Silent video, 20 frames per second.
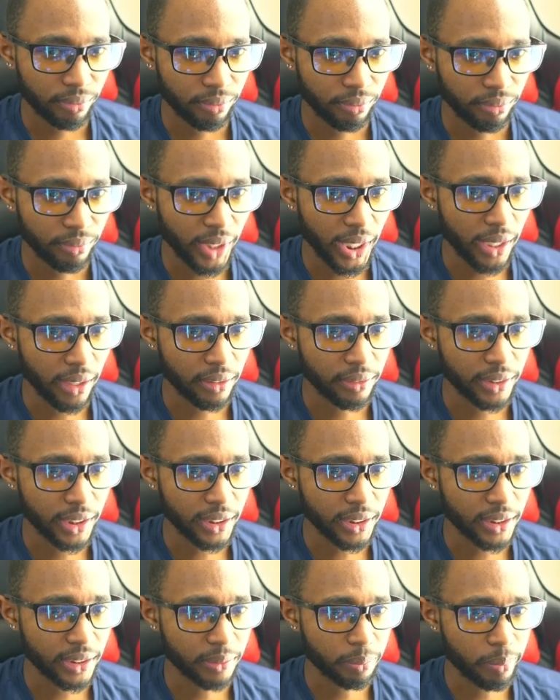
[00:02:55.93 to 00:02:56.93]
Yeah,
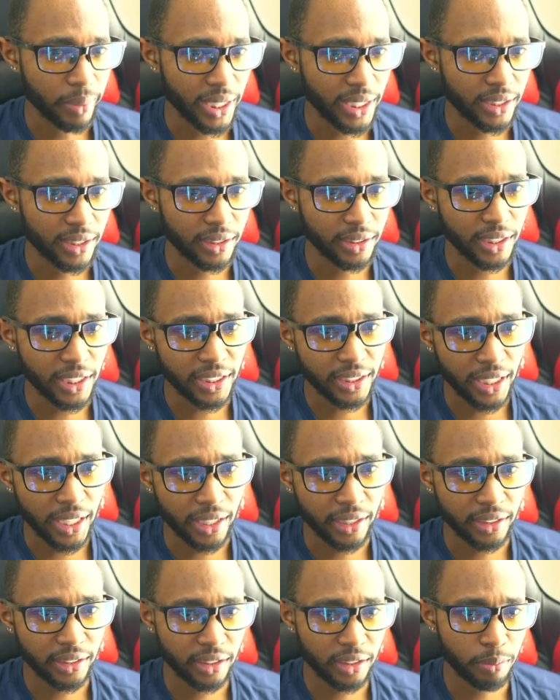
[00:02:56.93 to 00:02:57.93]
this is
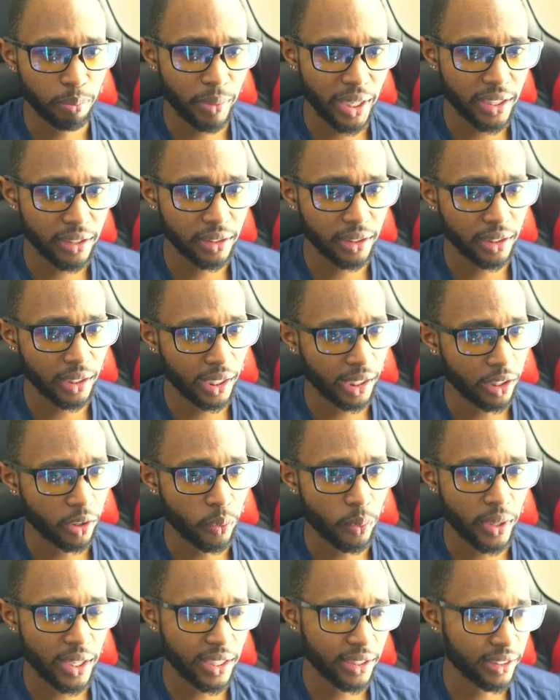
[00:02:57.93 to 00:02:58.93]
basically like a
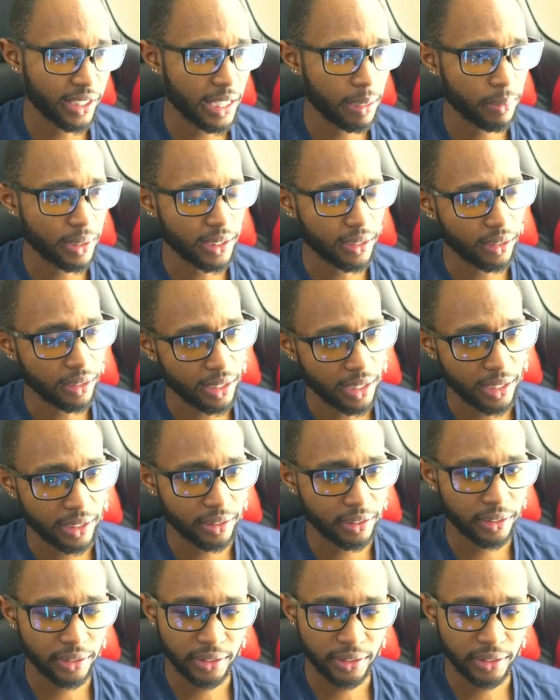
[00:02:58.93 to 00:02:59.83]
Queen's Gambit declined.